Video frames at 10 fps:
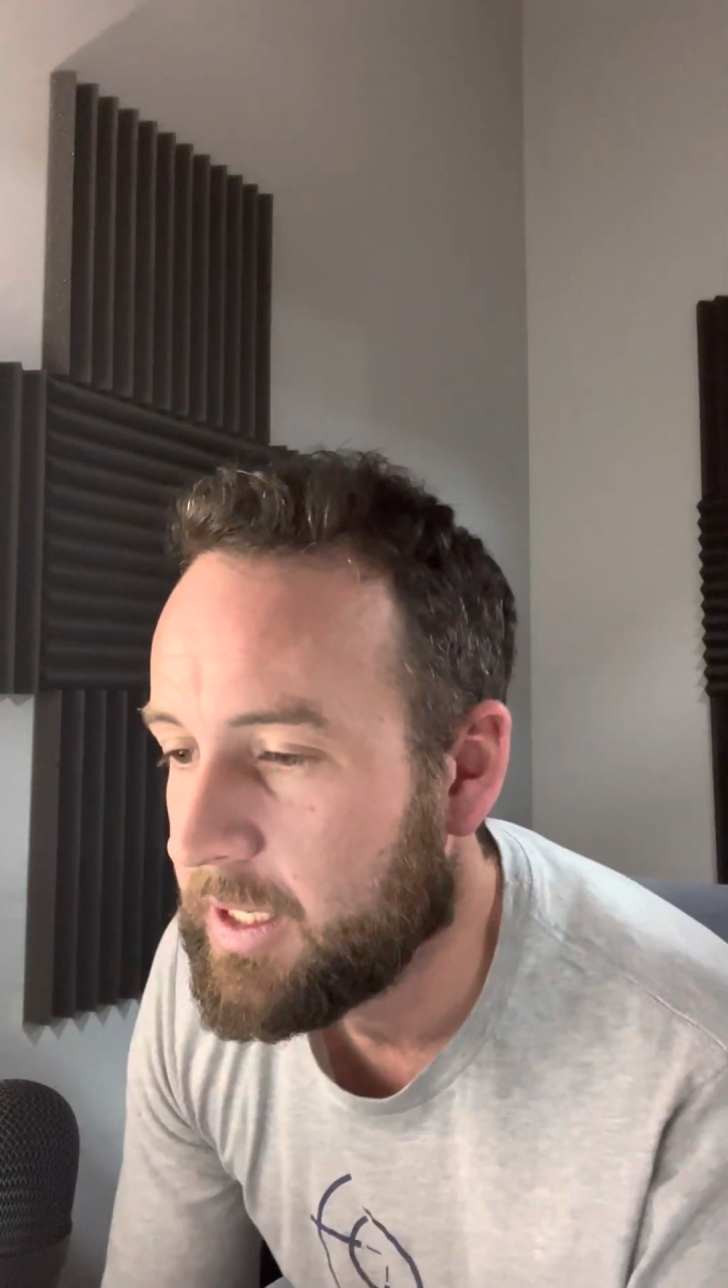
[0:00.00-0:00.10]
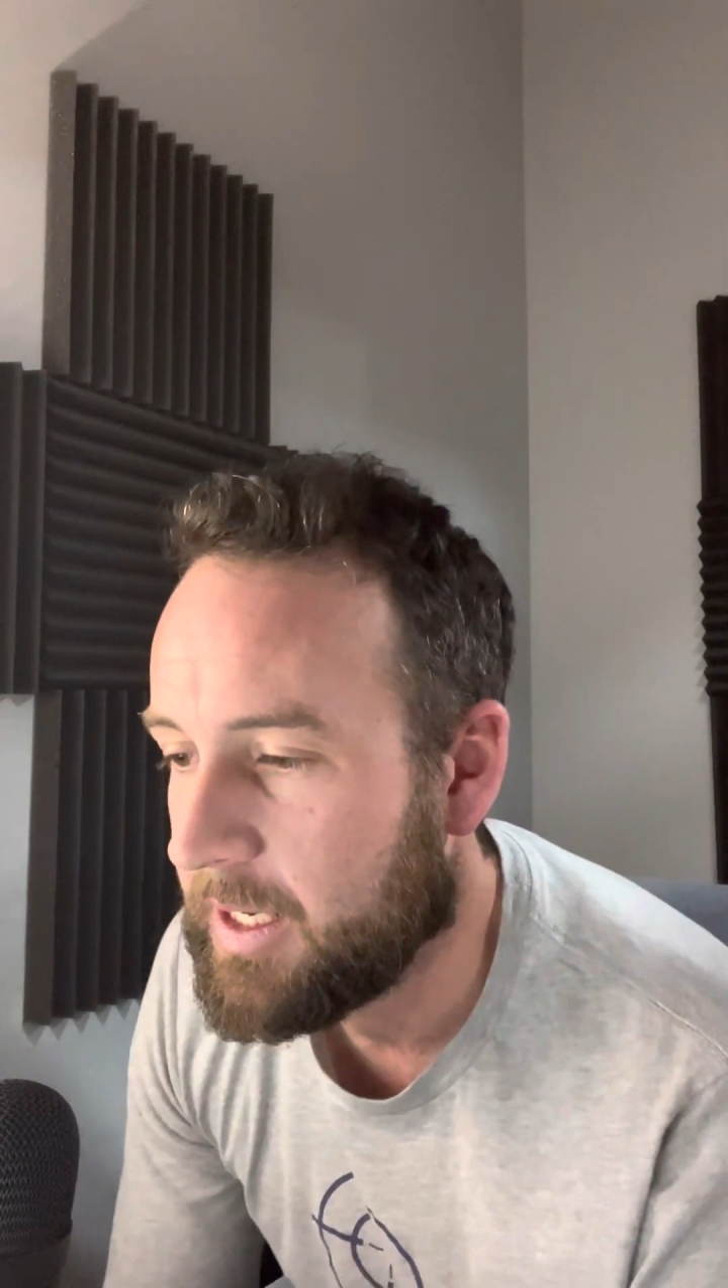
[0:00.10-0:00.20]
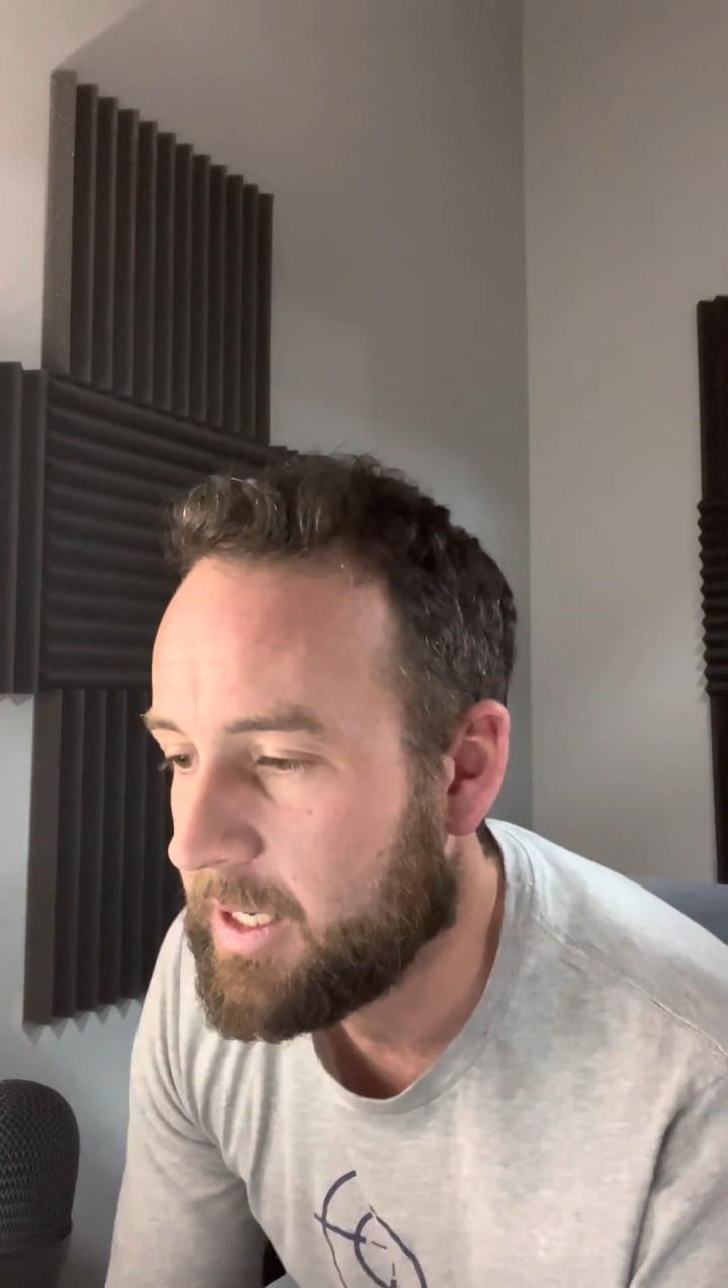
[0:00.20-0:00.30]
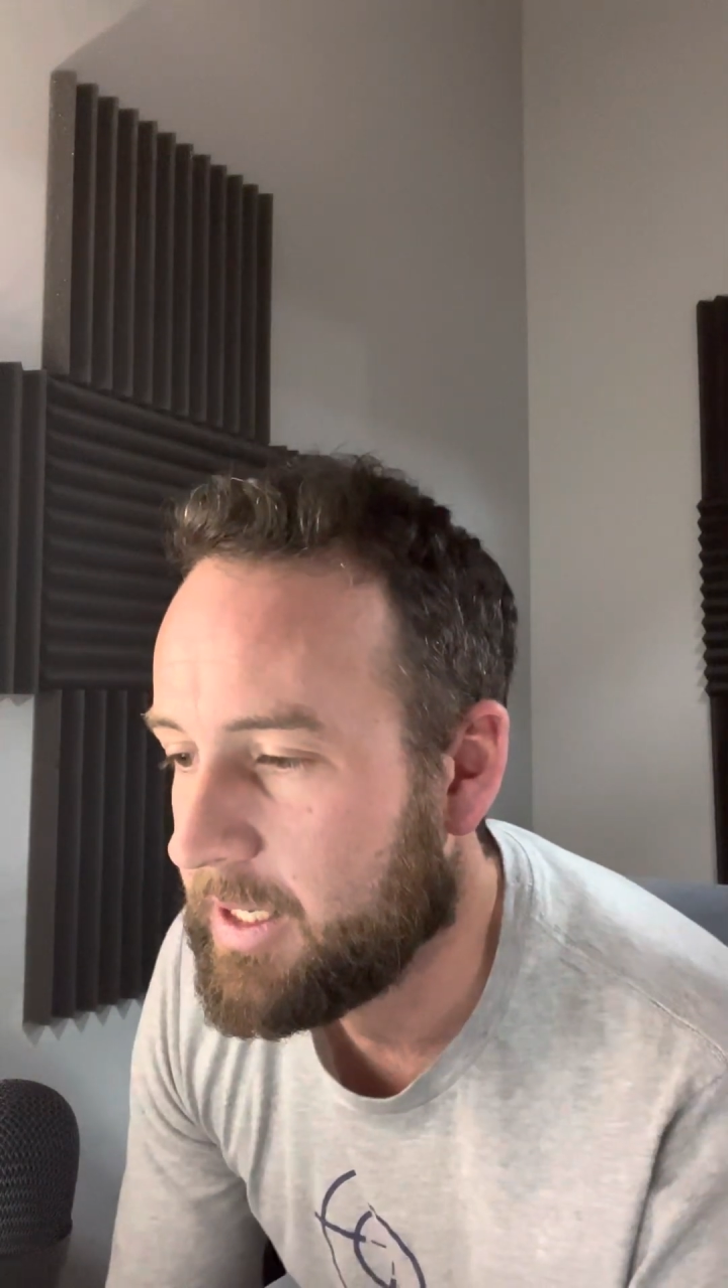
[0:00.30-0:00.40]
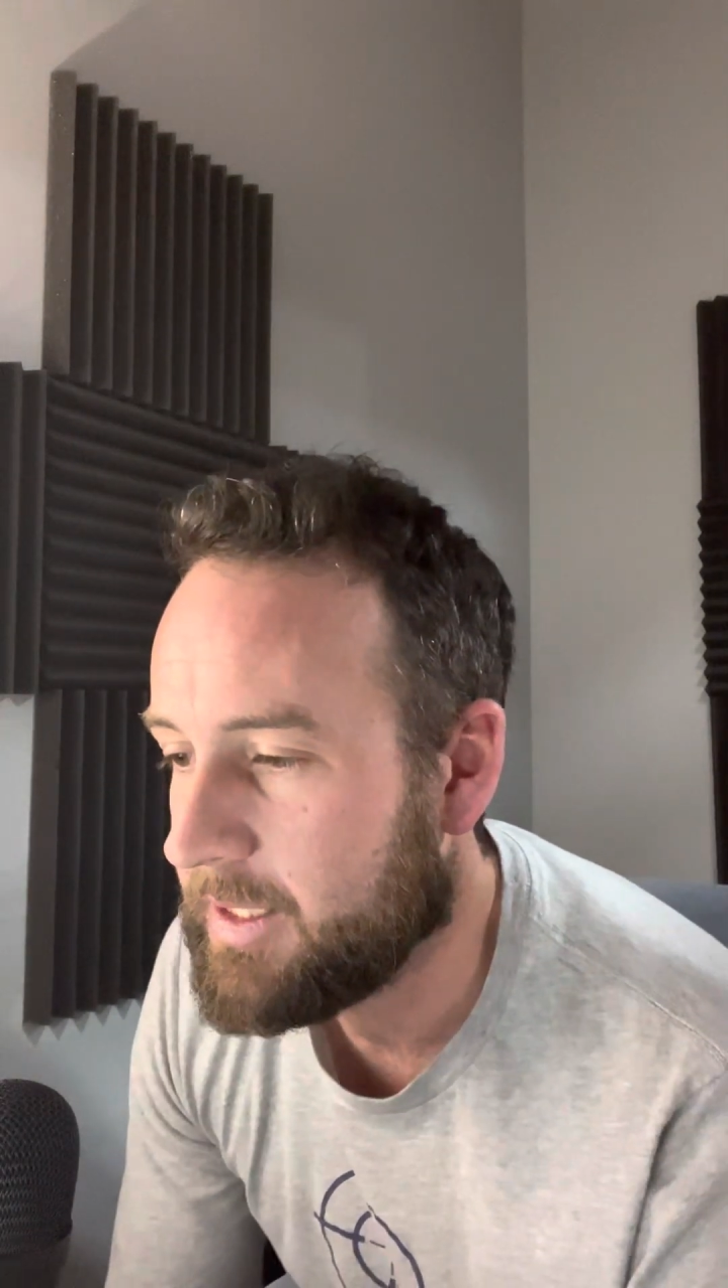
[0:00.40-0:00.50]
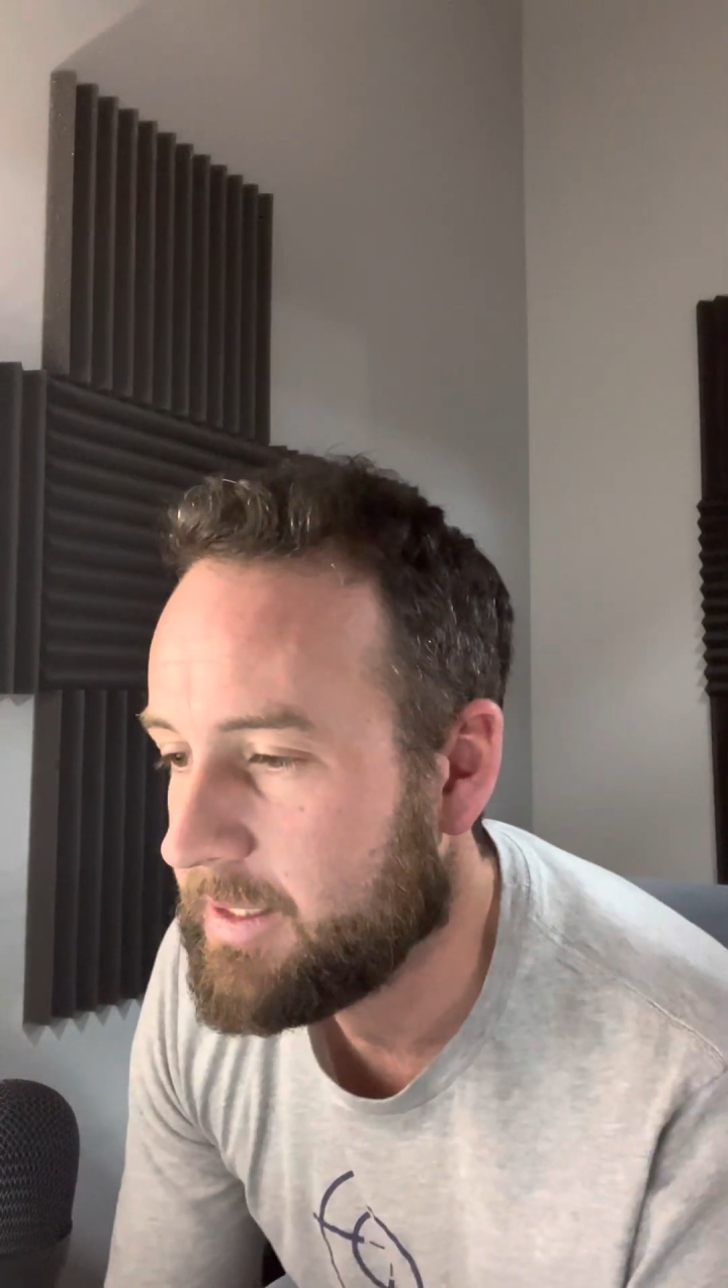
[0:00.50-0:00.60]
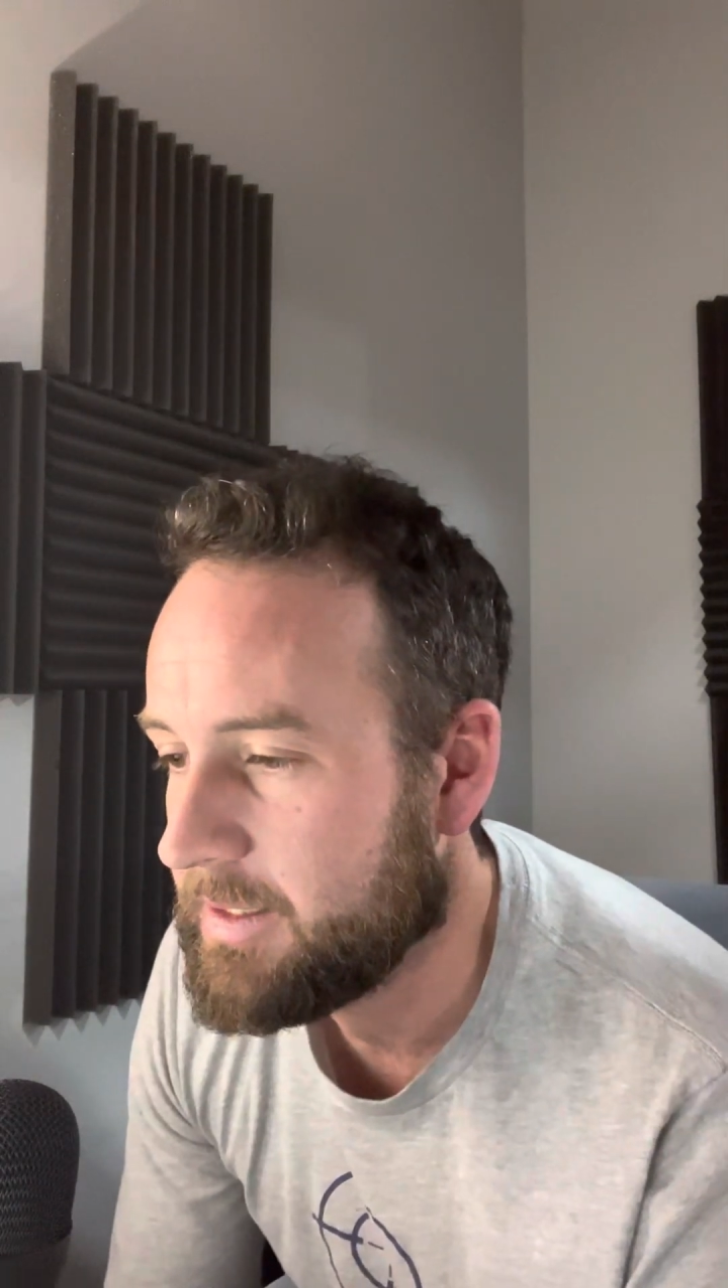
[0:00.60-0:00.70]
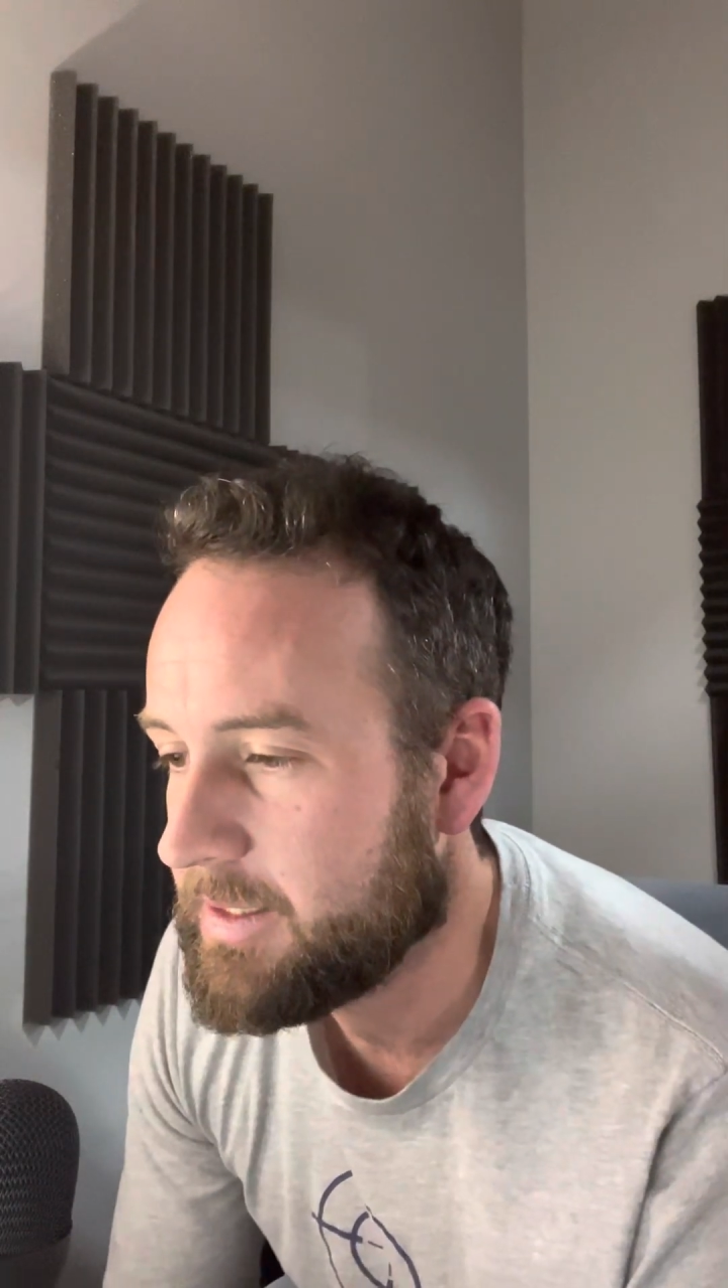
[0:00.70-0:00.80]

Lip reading: And